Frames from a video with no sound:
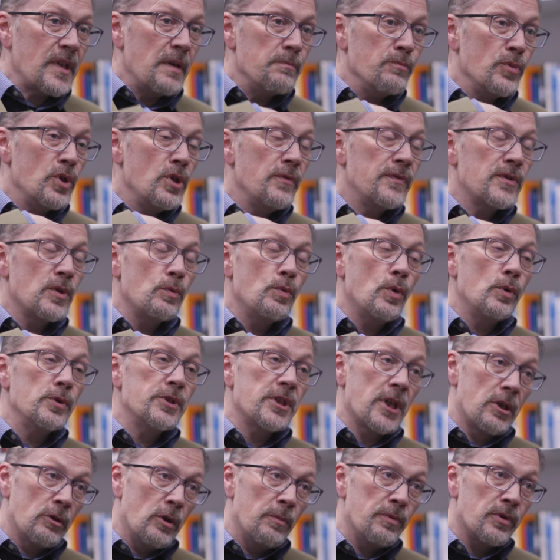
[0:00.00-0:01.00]
move
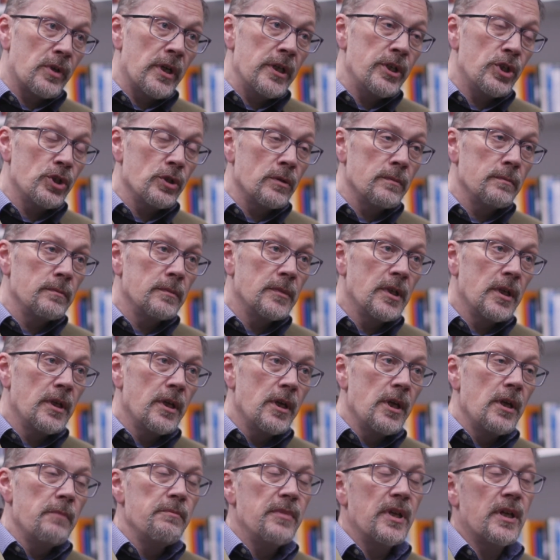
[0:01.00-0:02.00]
towards cooperation,
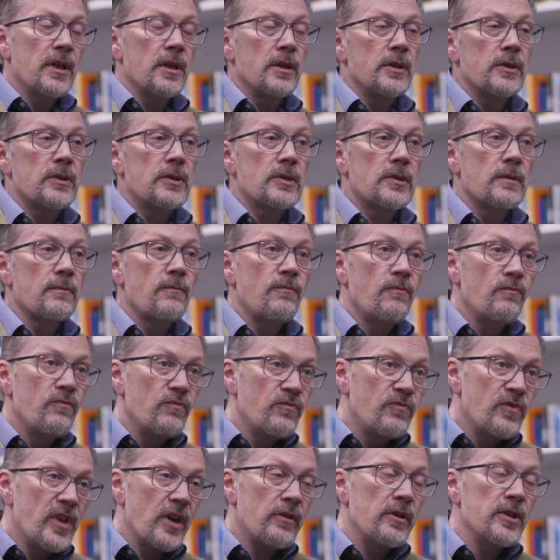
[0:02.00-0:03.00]
because
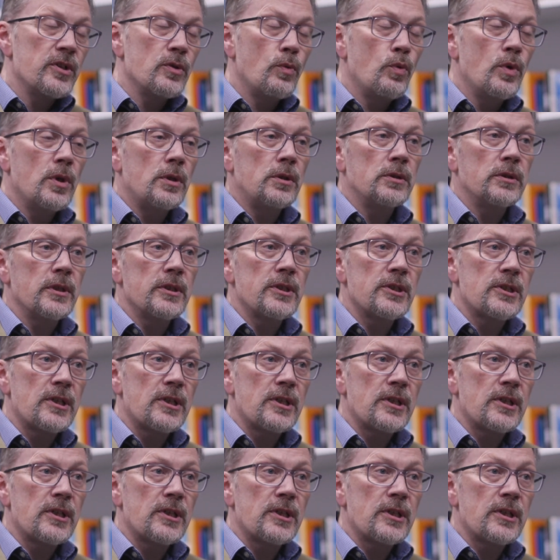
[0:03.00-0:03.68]
there is a world at